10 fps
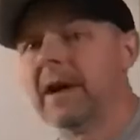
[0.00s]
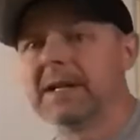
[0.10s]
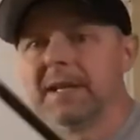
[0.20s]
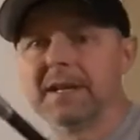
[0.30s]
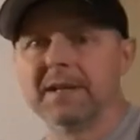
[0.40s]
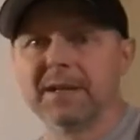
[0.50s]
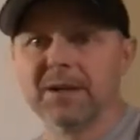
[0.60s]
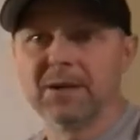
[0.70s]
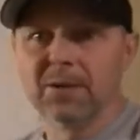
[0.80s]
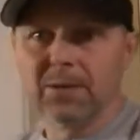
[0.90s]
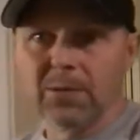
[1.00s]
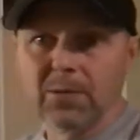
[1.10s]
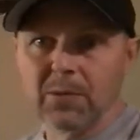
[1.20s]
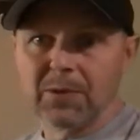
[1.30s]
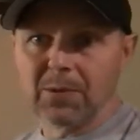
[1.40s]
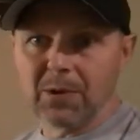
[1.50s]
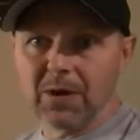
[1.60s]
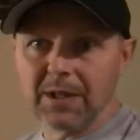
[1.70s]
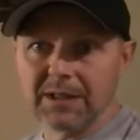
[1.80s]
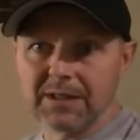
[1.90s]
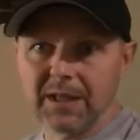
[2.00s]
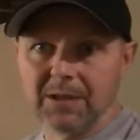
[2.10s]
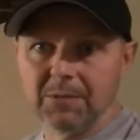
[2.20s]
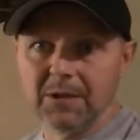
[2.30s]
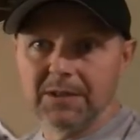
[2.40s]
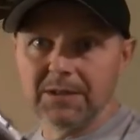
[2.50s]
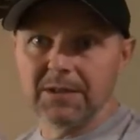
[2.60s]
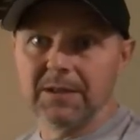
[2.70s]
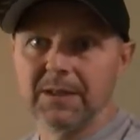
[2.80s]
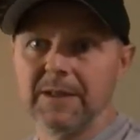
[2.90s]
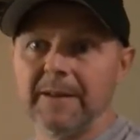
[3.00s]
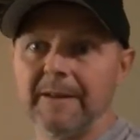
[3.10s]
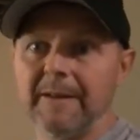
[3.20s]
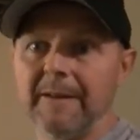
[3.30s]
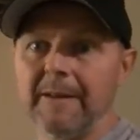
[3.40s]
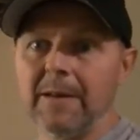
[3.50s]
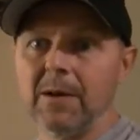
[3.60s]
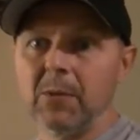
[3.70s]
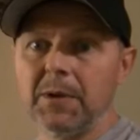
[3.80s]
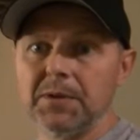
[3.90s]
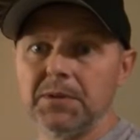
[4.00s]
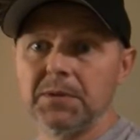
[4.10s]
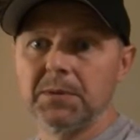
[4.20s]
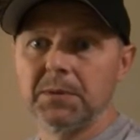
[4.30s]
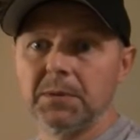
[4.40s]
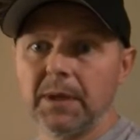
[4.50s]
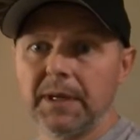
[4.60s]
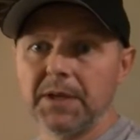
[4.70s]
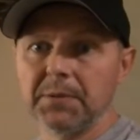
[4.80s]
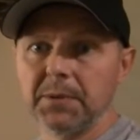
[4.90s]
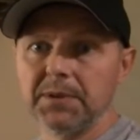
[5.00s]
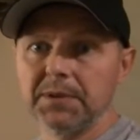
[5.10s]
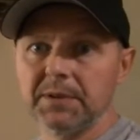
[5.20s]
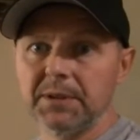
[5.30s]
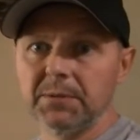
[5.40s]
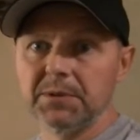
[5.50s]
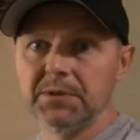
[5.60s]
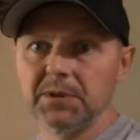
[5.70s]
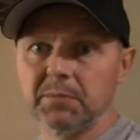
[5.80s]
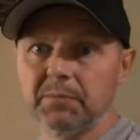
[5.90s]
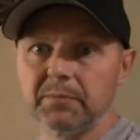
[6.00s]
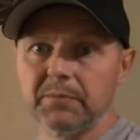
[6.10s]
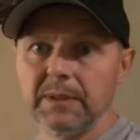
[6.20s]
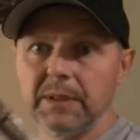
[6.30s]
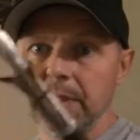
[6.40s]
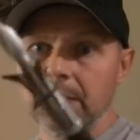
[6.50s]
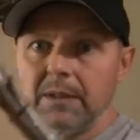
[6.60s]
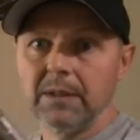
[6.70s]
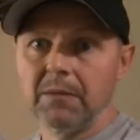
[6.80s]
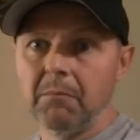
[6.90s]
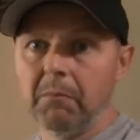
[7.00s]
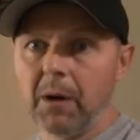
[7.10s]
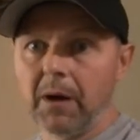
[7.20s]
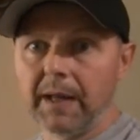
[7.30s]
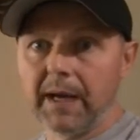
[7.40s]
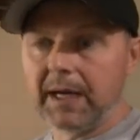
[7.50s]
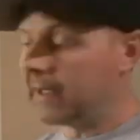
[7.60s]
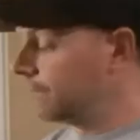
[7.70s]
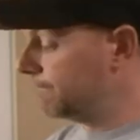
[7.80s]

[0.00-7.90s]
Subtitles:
tend to go with the Rocket Sidewinder, which I guess recently was just bought out